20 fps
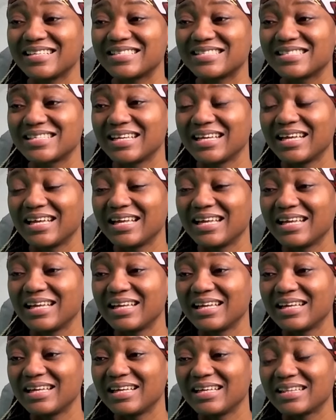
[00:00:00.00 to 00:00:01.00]
as
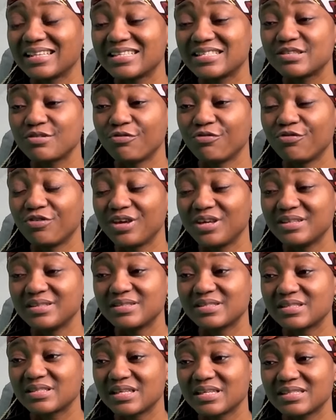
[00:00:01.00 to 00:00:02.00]
this
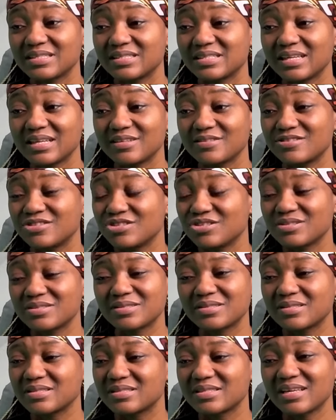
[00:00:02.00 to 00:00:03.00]
Vincent and
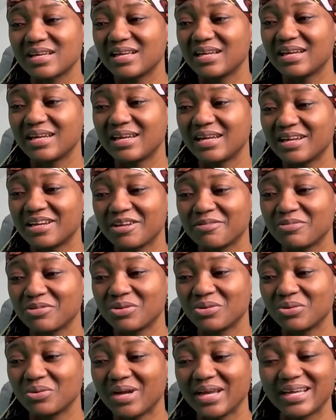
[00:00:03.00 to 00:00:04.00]
just let
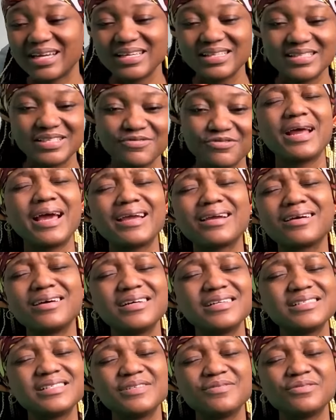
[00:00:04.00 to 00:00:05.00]
him go? I can't I
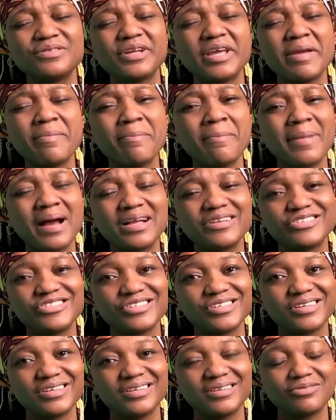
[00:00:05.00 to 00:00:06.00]
can't even
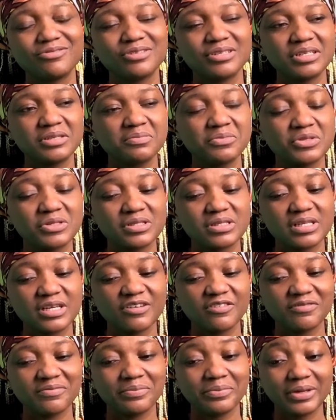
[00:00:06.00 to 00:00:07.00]
imagine what it must
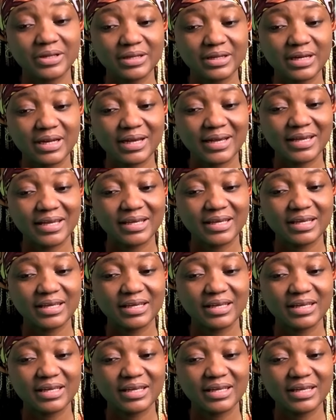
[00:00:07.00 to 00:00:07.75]
have been like